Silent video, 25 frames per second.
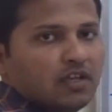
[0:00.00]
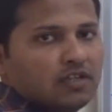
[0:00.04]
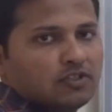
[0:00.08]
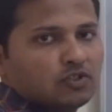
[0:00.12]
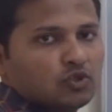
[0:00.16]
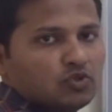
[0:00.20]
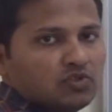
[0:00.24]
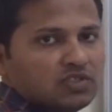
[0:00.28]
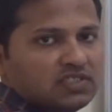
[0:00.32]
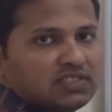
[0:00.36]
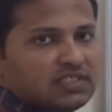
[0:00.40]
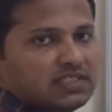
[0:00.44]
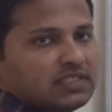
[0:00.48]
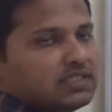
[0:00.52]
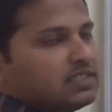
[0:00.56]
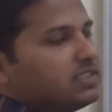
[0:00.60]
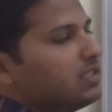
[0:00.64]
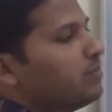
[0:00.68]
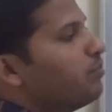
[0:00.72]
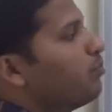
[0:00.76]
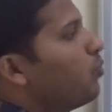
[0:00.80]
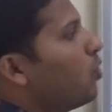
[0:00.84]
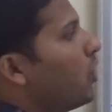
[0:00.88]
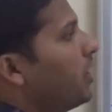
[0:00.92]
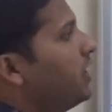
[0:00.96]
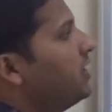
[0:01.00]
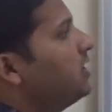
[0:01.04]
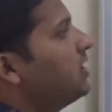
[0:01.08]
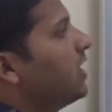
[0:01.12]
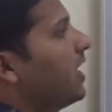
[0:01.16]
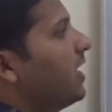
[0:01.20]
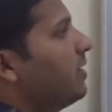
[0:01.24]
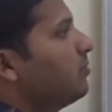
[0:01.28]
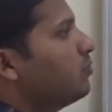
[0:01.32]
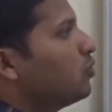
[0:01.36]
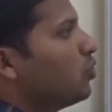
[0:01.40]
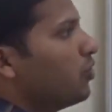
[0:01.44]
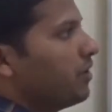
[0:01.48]
So this is the point
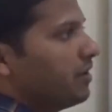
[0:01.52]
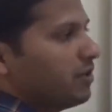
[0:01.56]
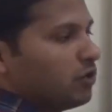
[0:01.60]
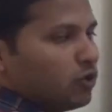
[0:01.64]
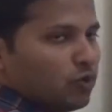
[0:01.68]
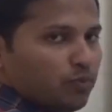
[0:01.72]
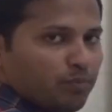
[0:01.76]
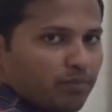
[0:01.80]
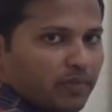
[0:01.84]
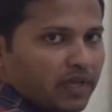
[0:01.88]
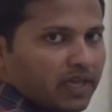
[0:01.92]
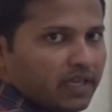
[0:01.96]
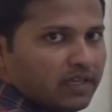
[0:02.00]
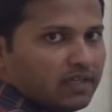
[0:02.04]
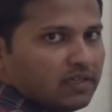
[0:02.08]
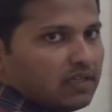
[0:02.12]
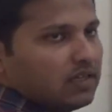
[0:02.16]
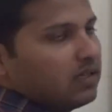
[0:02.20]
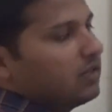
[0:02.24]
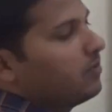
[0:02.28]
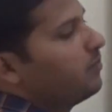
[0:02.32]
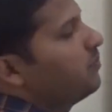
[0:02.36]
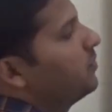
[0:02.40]
I am going to make